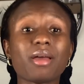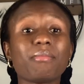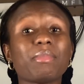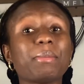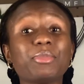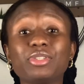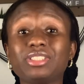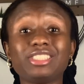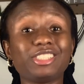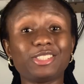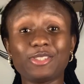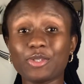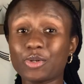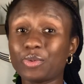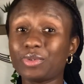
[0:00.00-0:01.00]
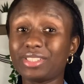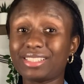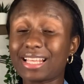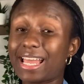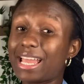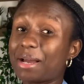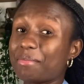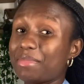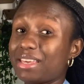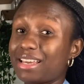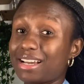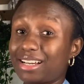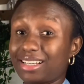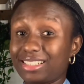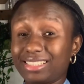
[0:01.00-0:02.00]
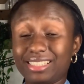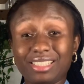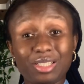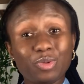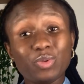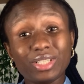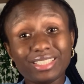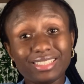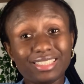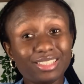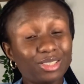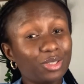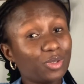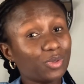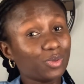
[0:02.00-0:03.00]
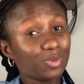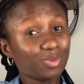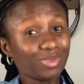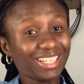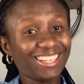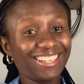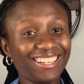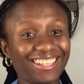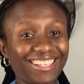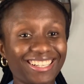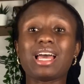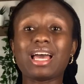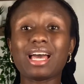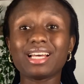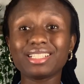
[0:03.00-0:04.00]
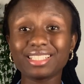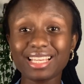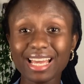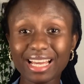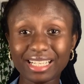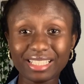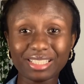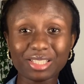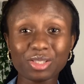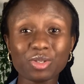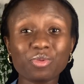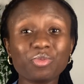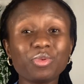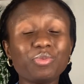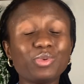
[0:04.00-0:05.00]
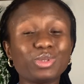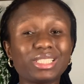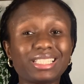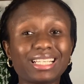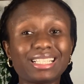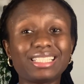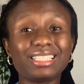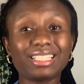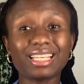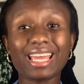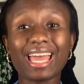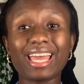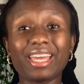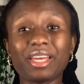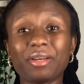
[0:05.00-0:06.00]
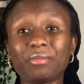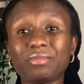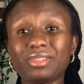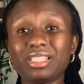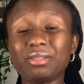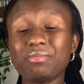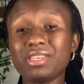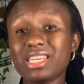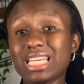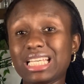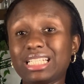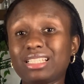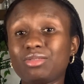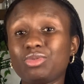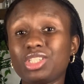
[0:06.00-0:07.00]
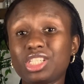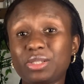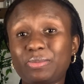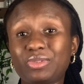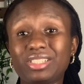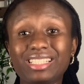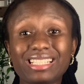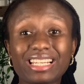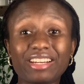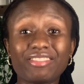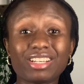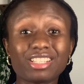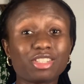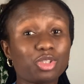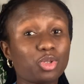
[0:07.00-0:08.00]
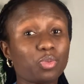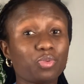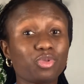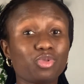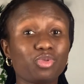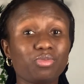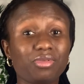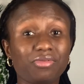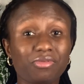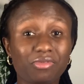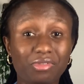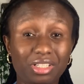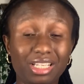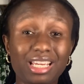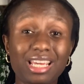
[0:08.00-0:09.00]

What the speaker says: My money did not waste. I am here. Did it waste? No. And guys, some people said DBS, which is police clearance, is supposed to be free.